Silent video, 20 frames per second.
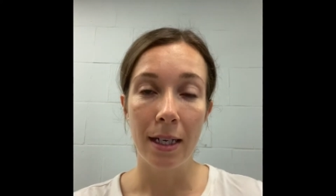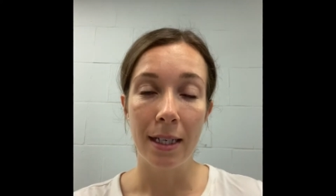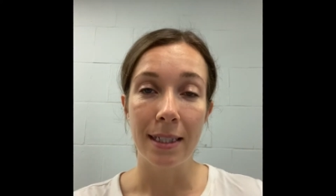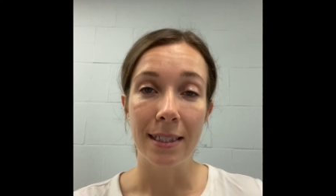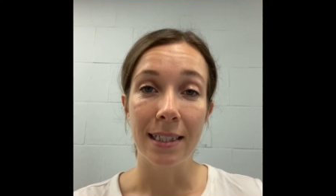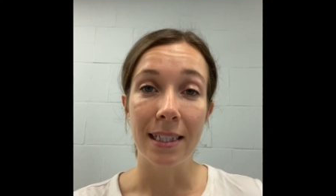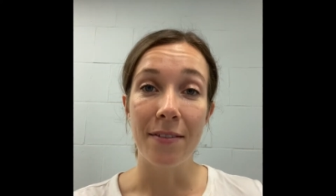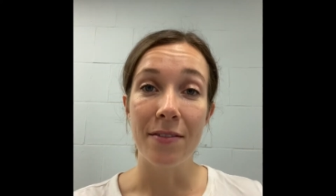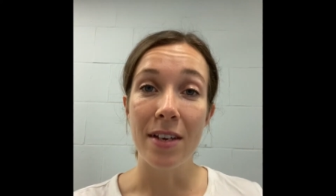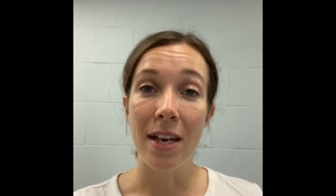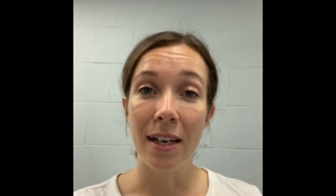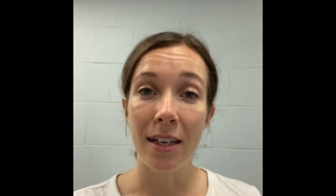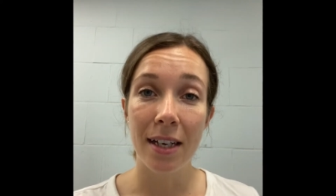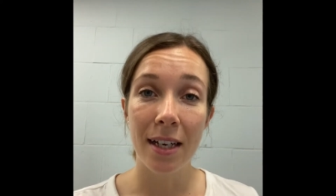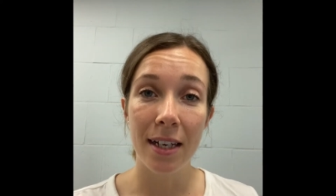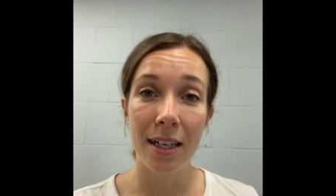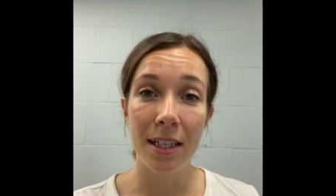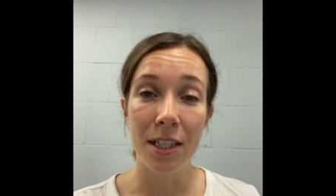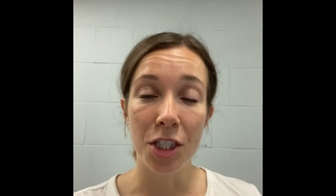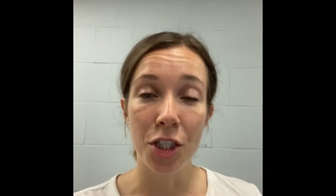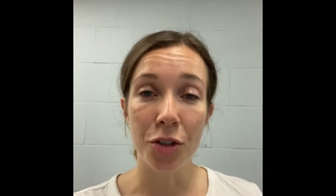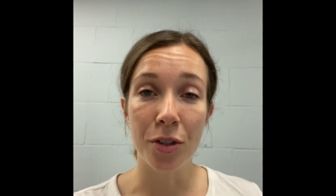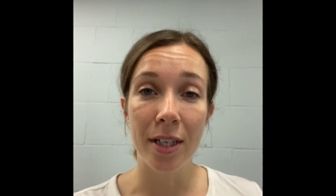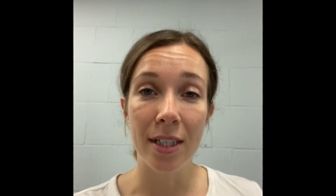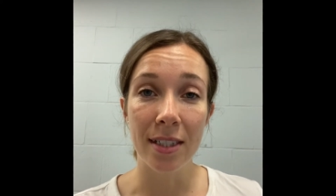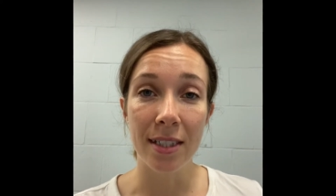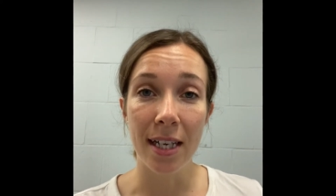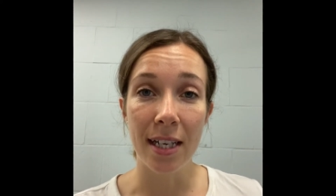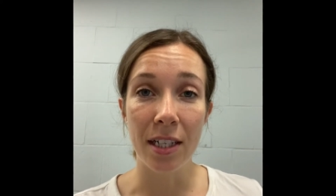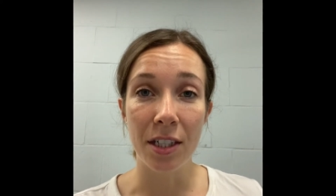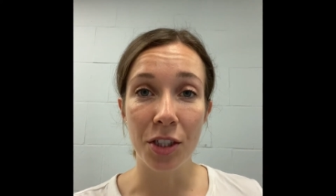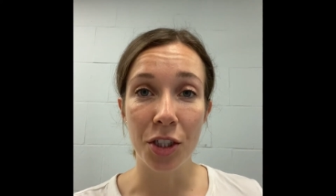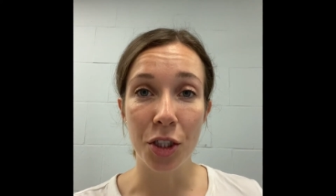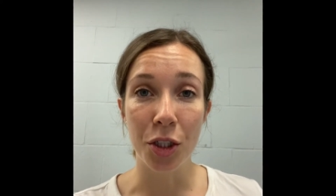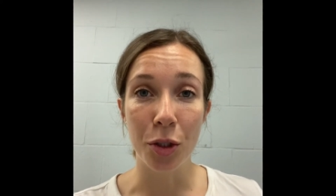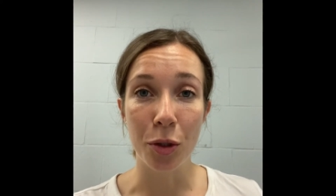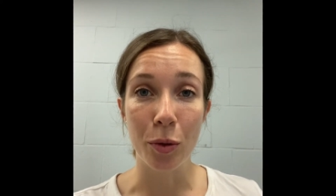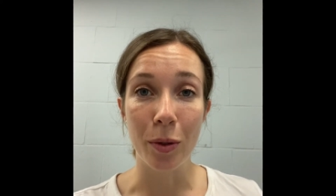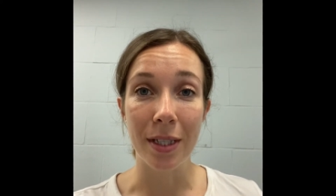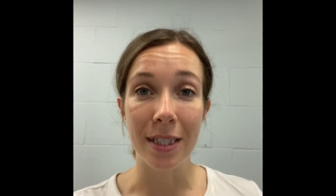Slavyanka is translated
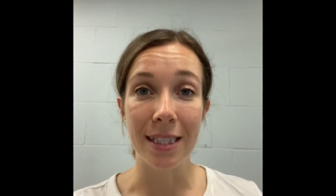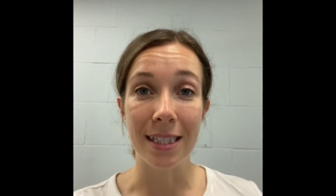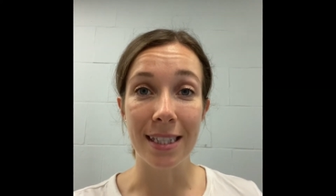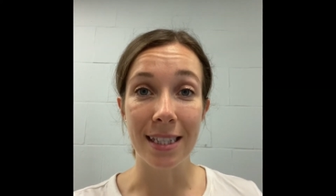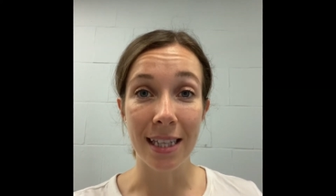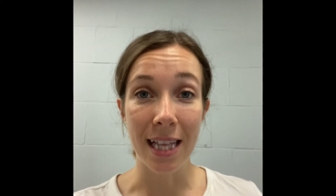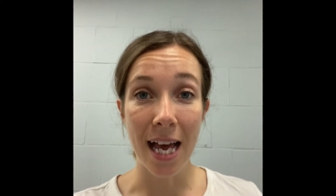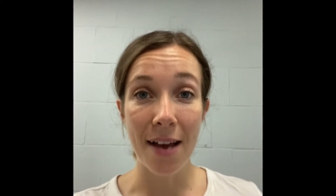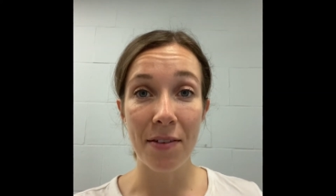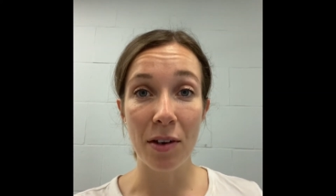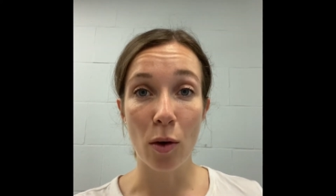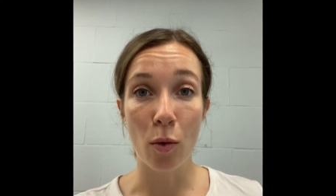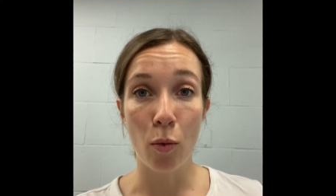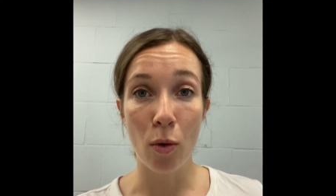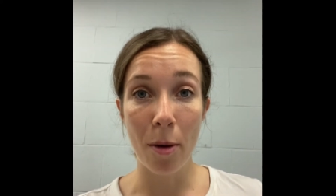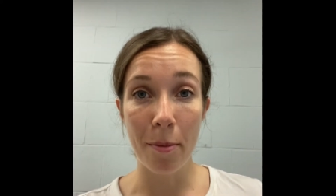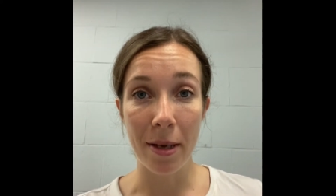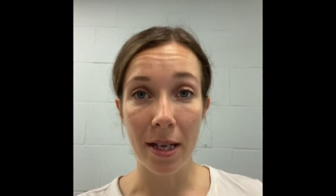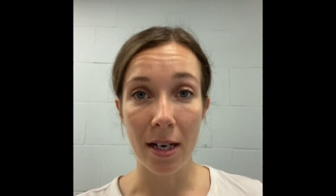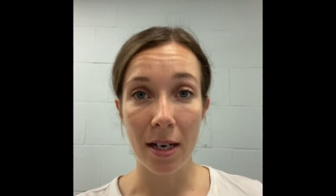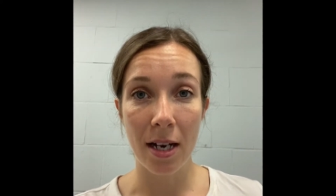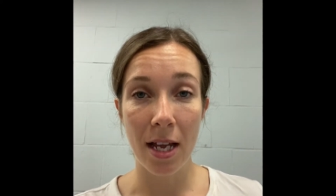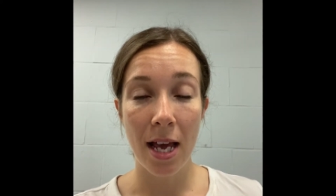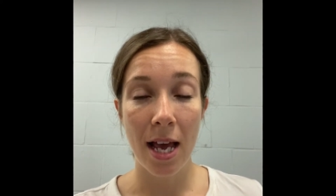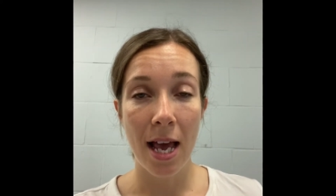to Slavic woman,